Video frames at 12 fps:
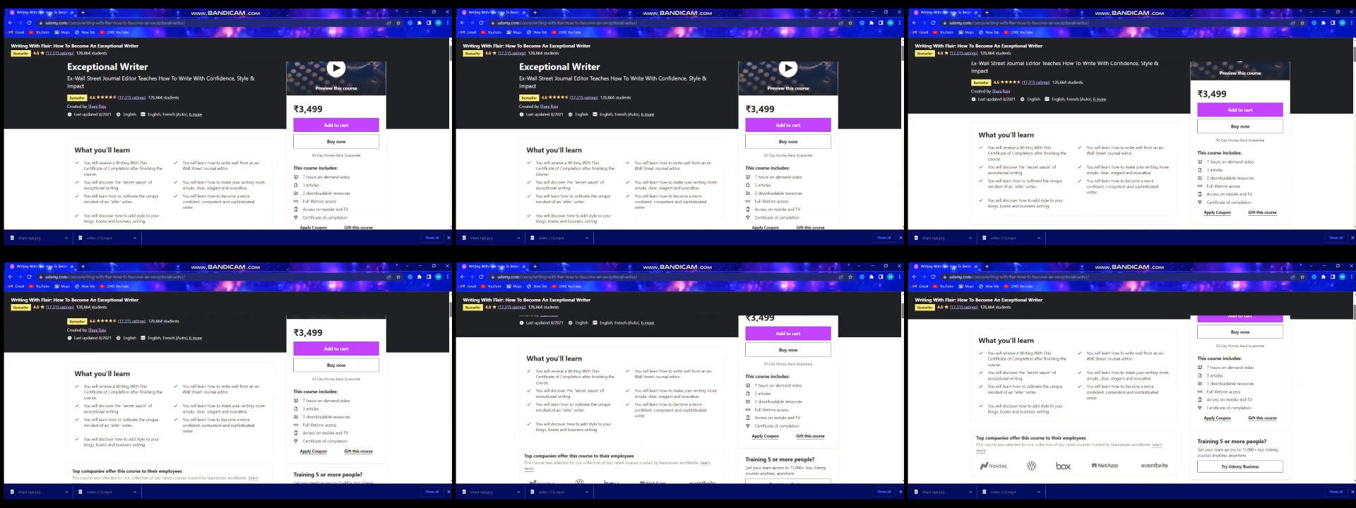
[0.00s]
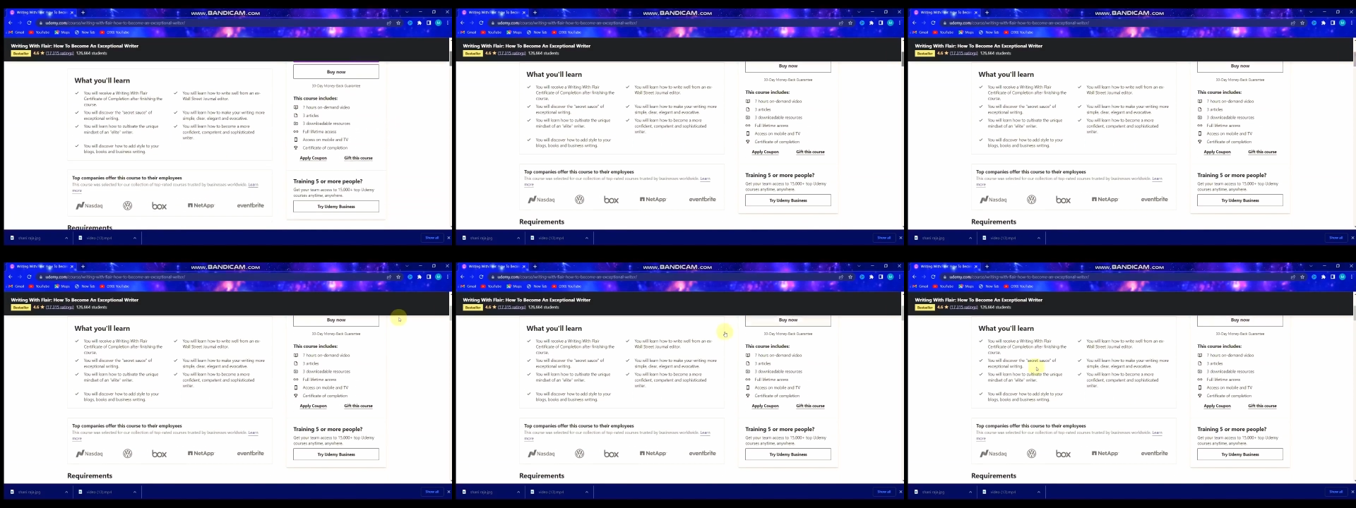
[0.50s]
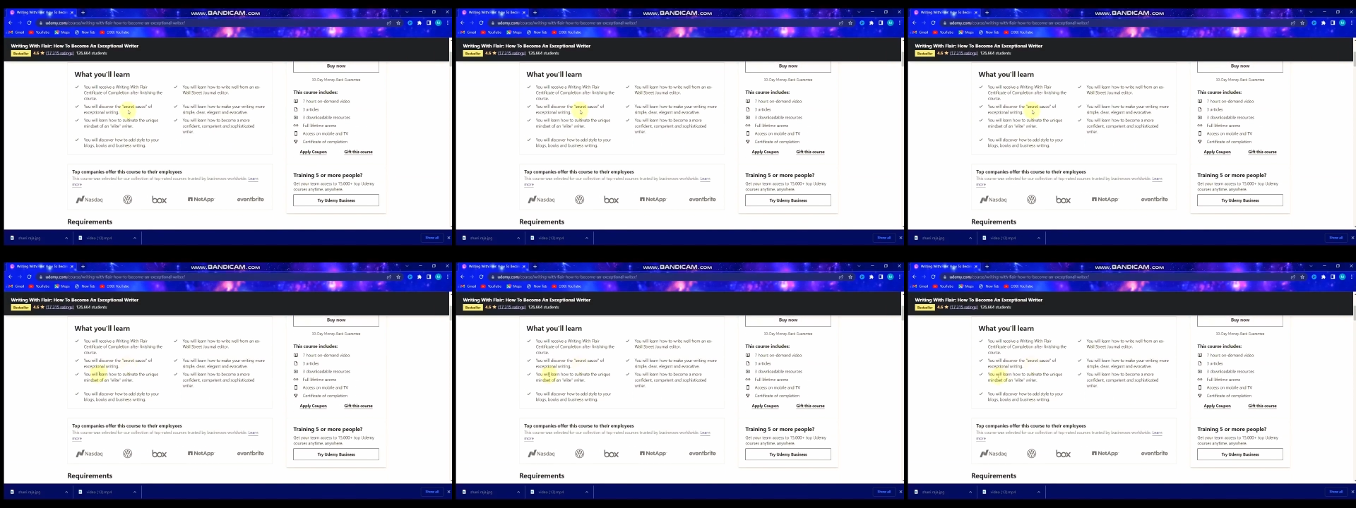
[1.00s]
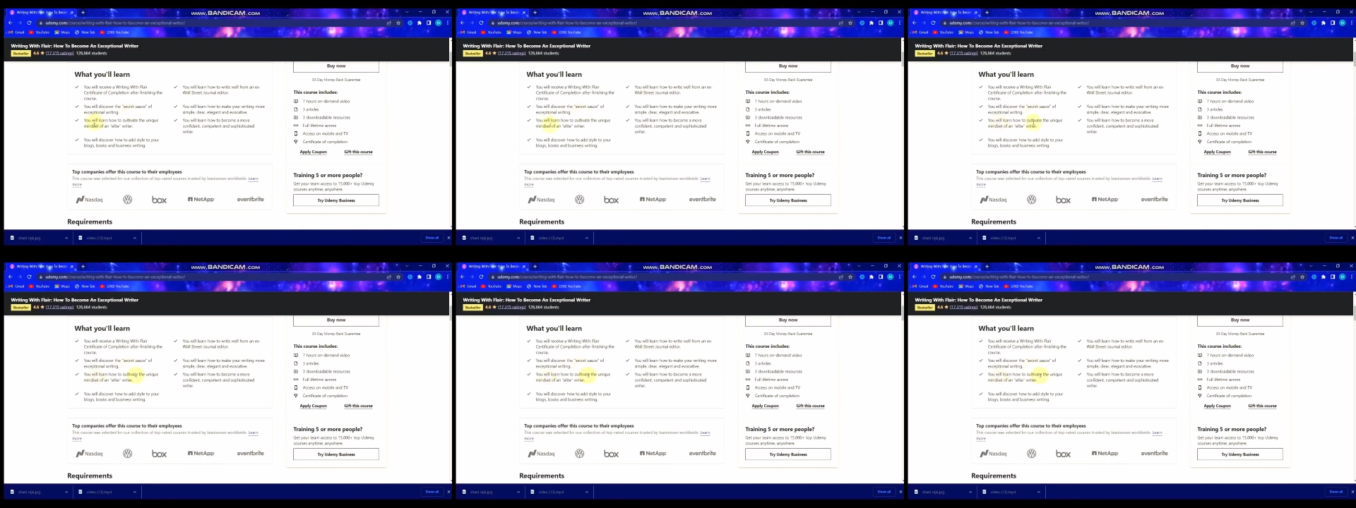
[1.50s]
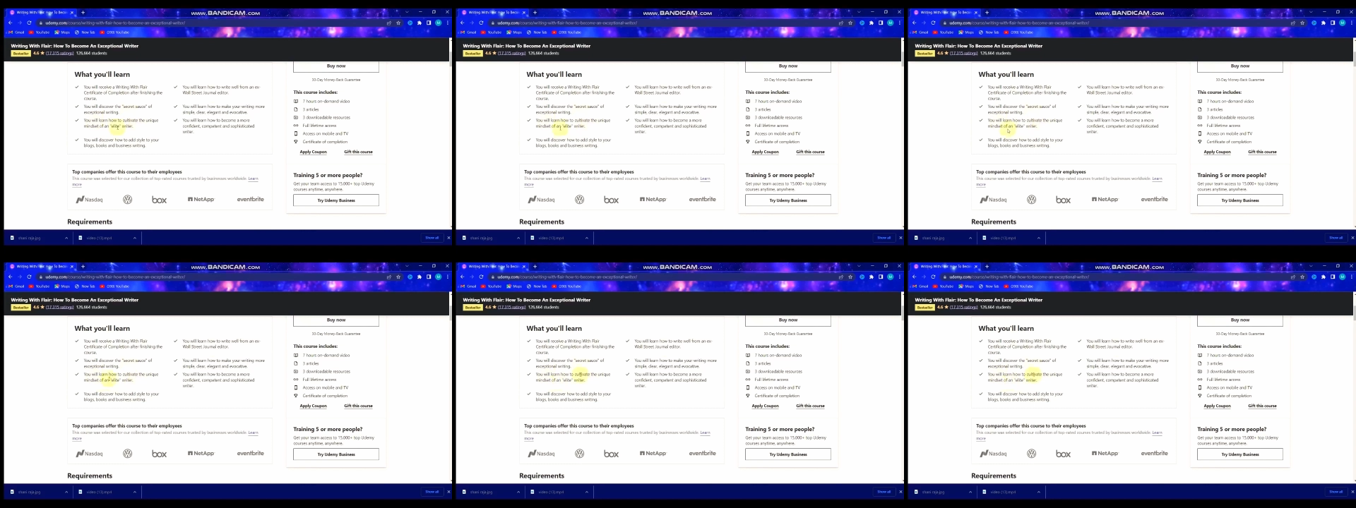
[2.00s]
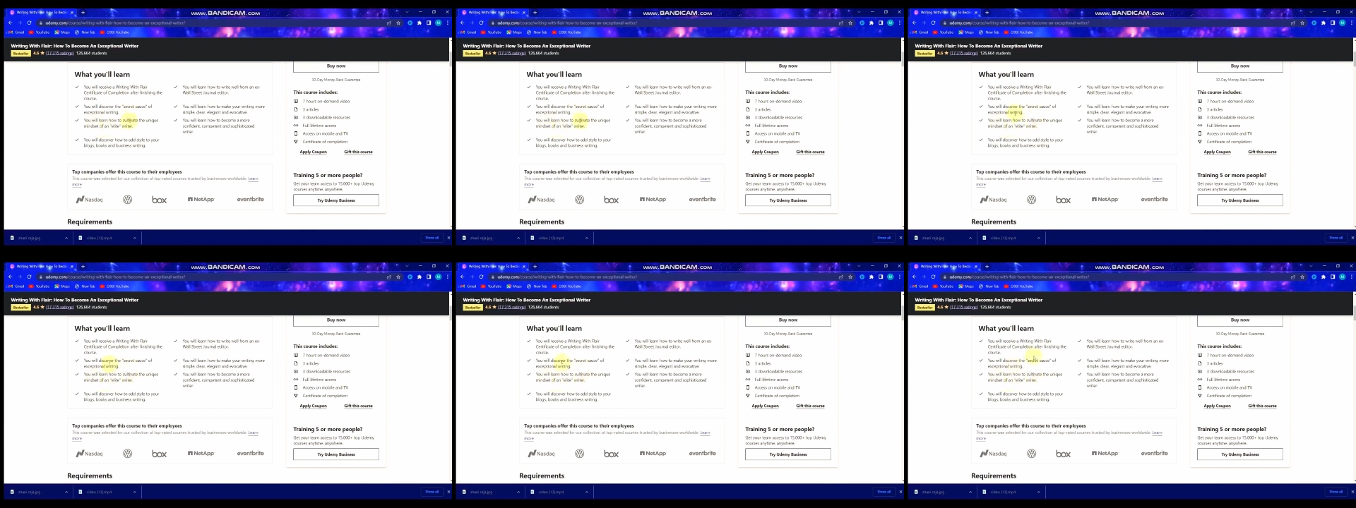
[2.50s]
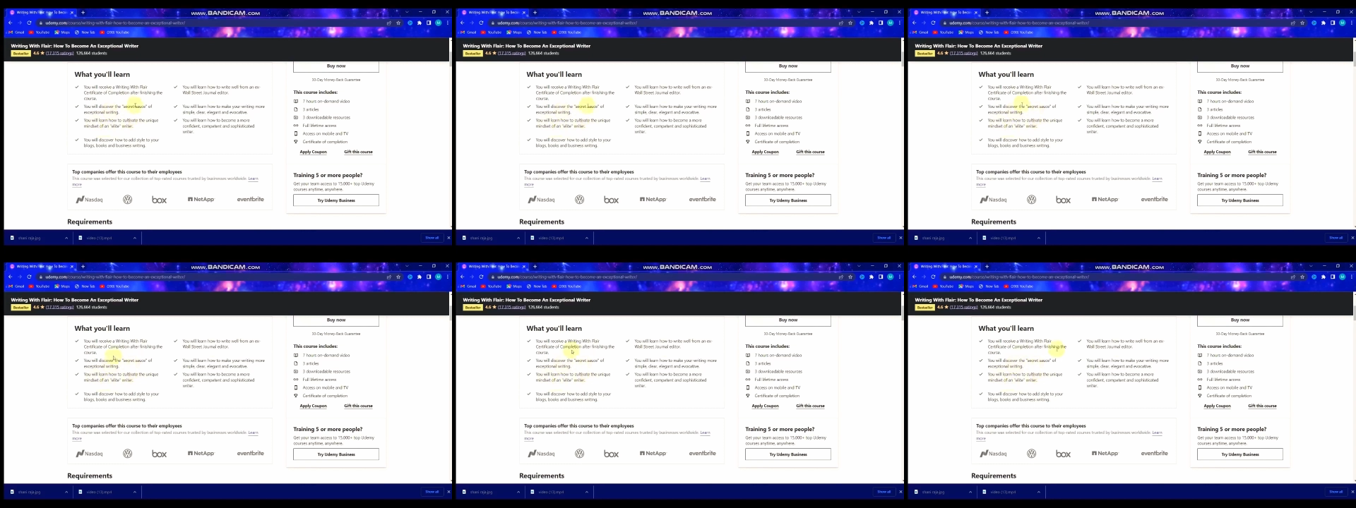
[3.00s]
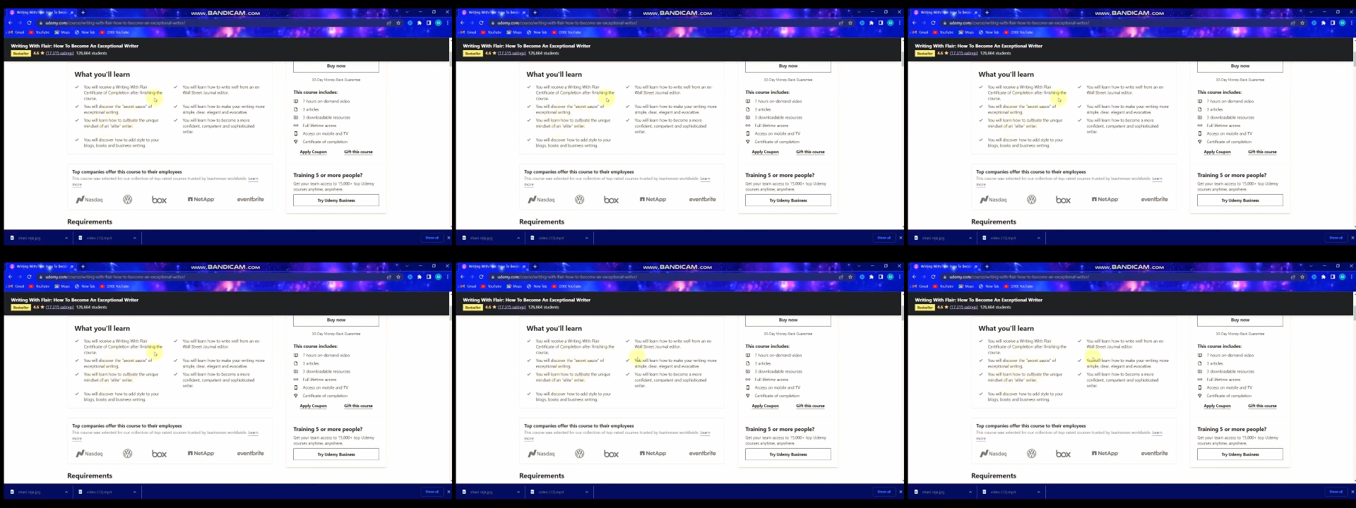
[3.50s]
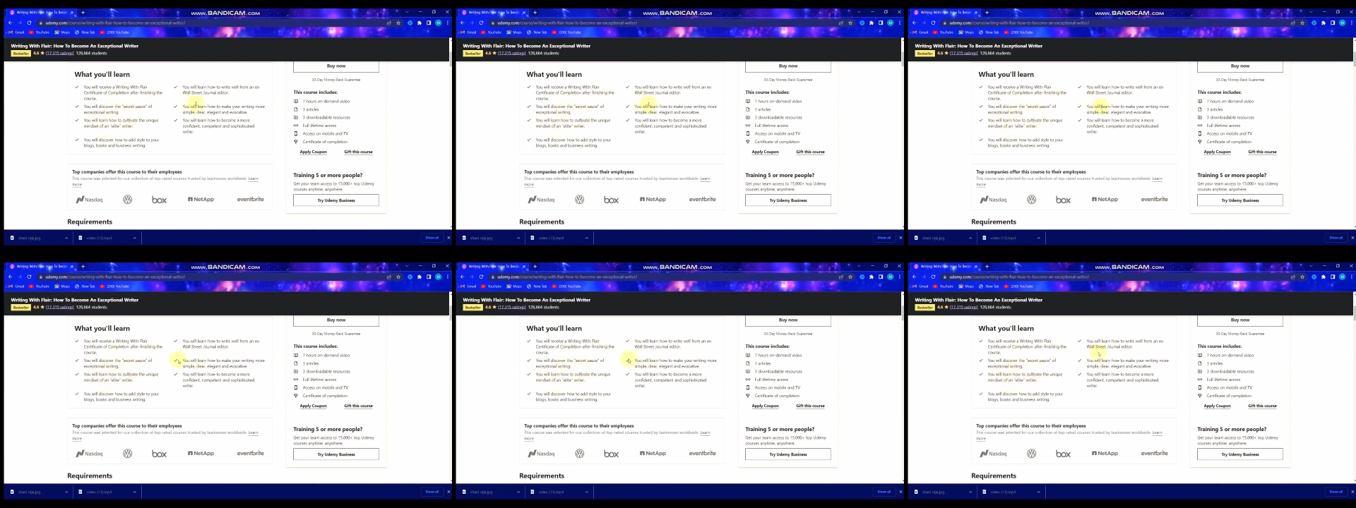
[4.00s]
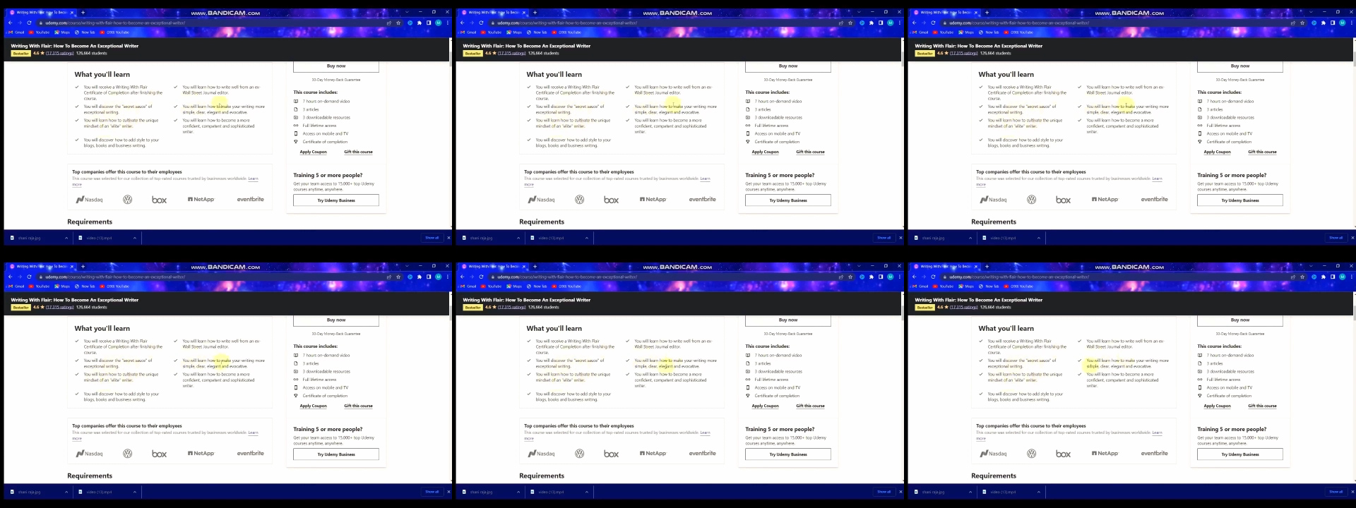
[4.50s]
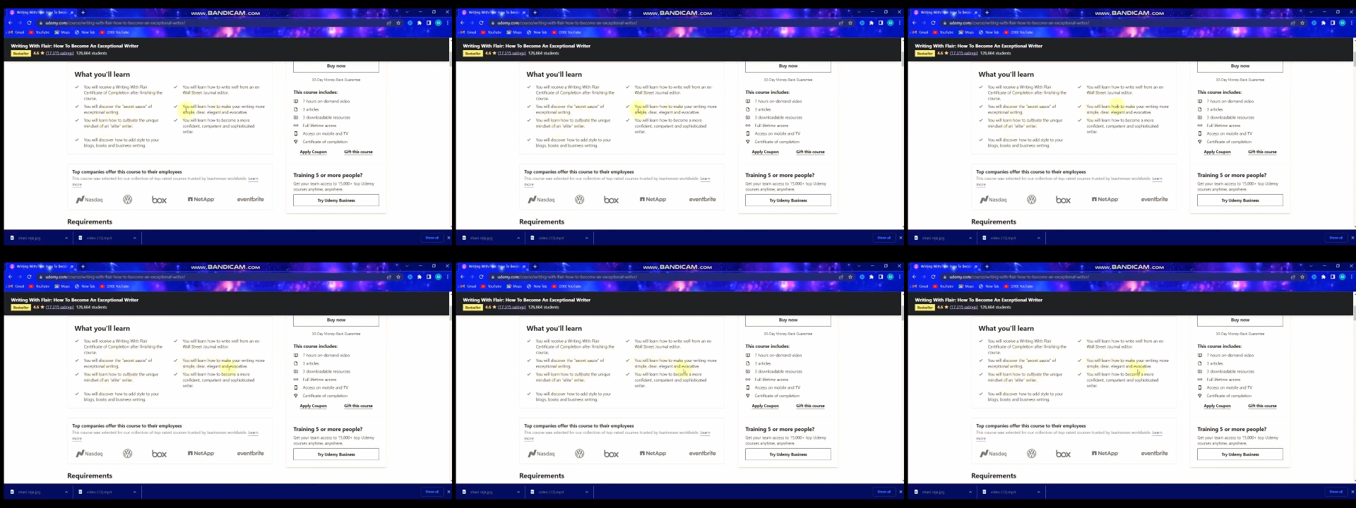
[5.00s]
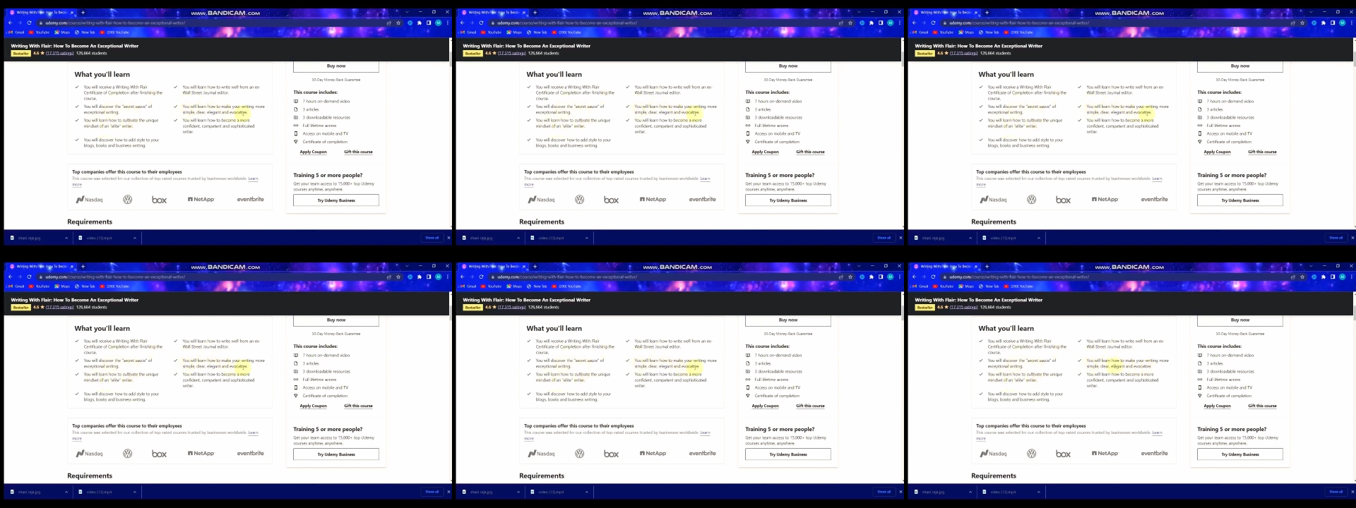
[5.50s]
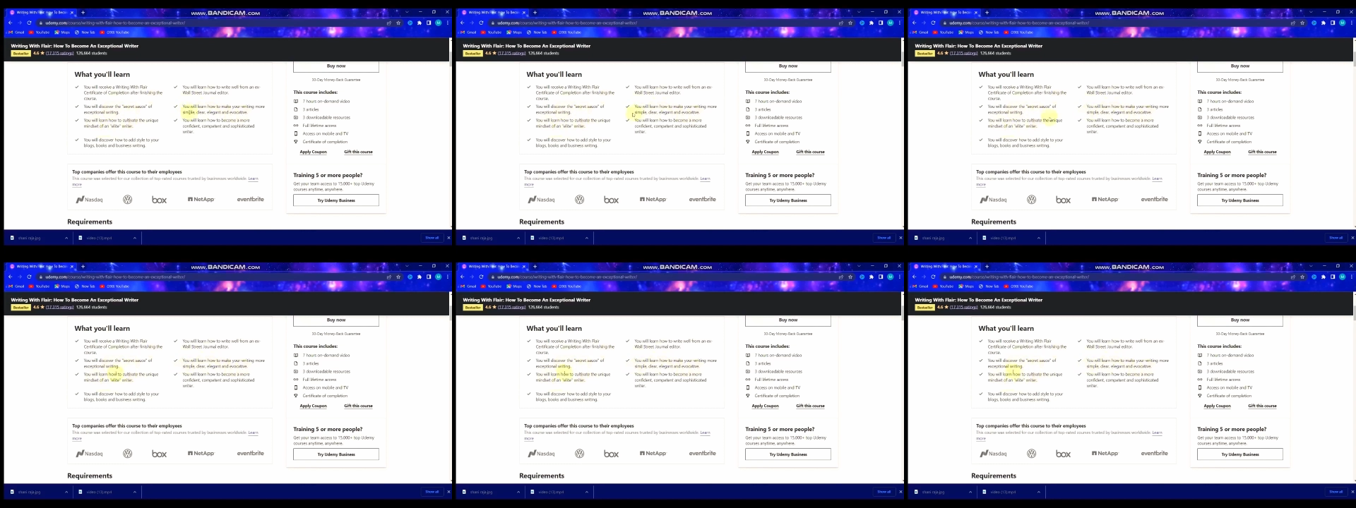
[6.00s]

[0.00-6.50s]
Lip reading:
No face is visible, so there are no lips to read.